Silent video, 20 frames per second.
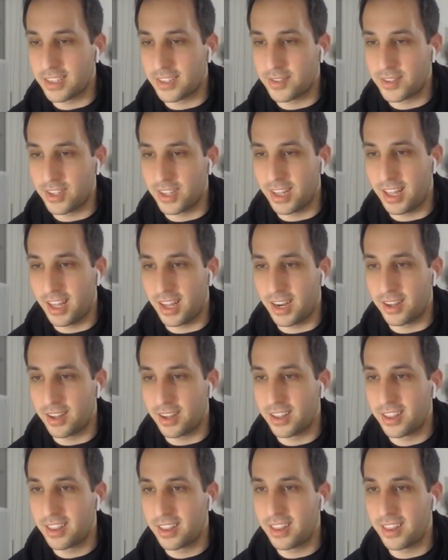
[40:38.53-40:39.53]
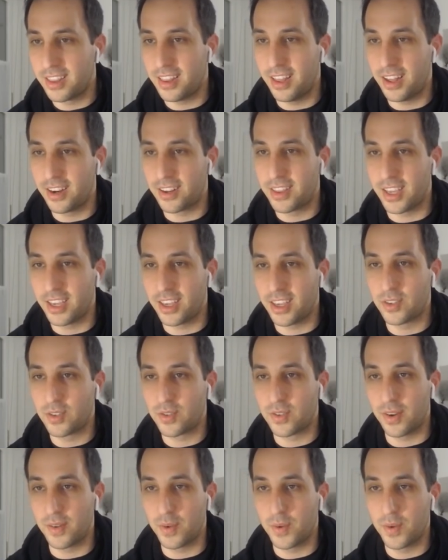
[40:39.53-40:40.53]
I've seen a lot of, a lot of thank yous
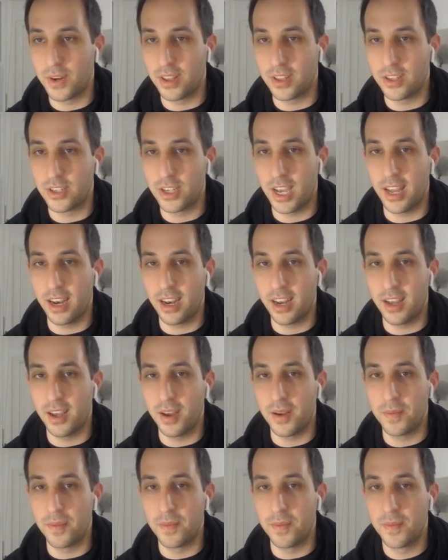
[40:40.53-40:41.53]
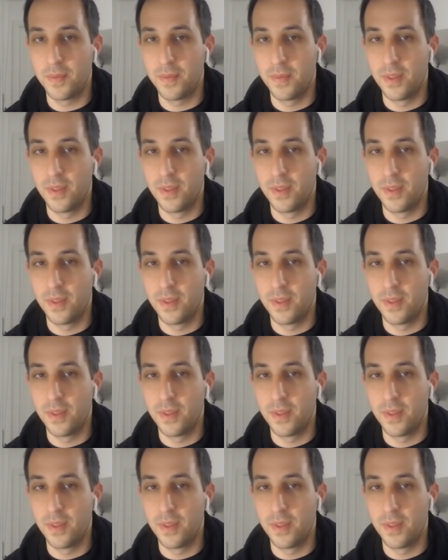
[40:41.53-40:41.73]
for everyone in the chat. Um,